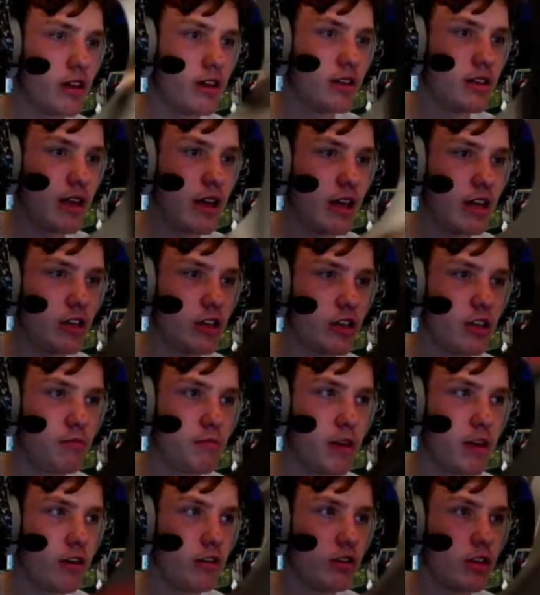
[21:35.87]
Where's the
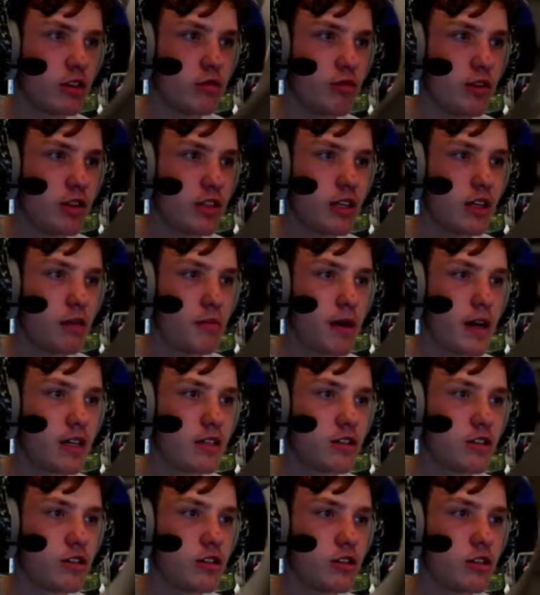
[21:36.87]
HGP on this? We need to get the
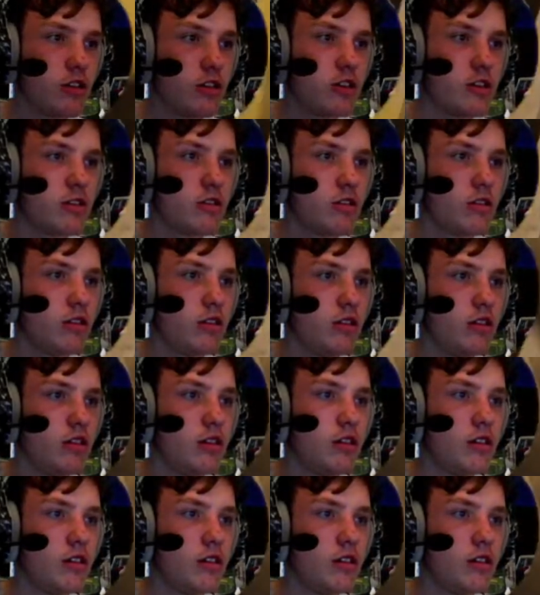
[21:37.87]
passenger lights on.